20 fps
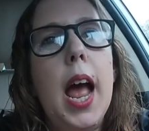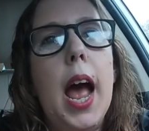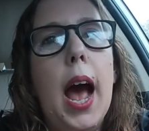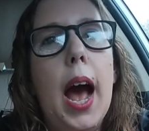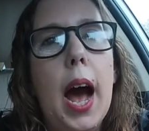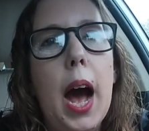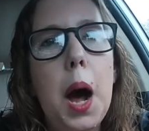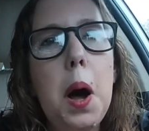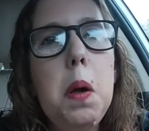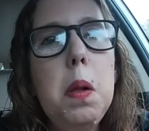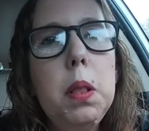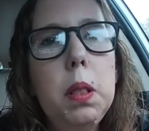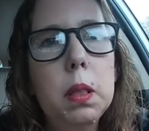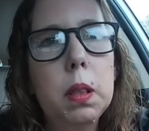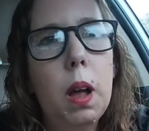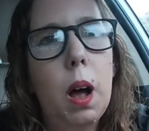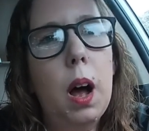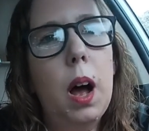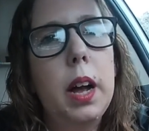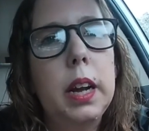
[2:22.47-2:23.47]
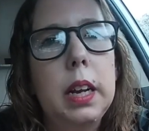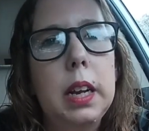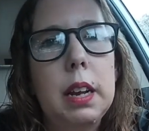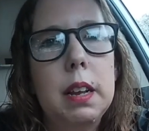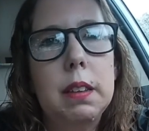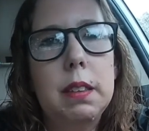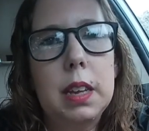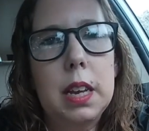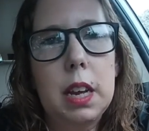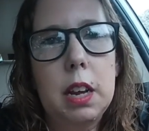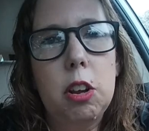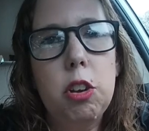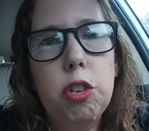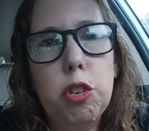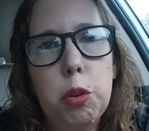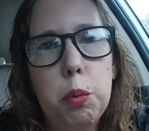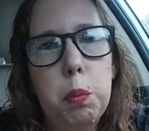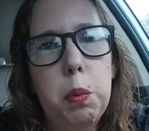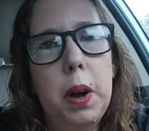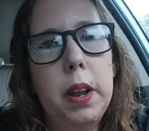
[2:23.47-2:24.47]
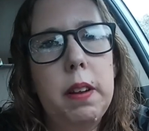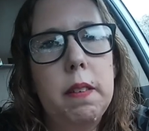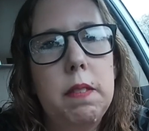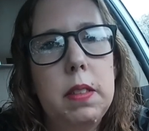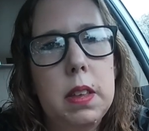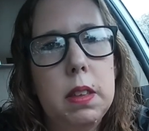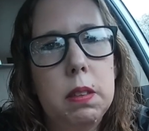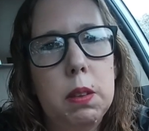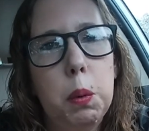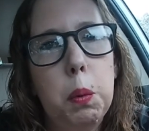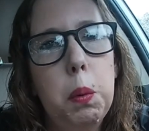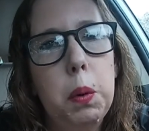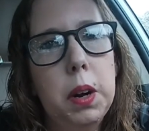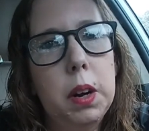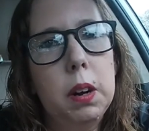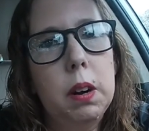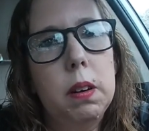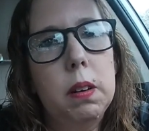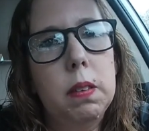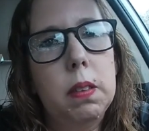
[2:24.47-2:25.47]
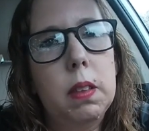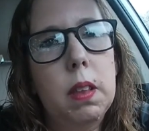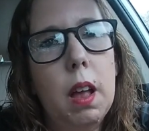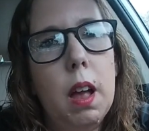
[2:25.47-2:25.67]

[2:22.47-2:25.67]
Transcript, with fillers: how long is each one of these orders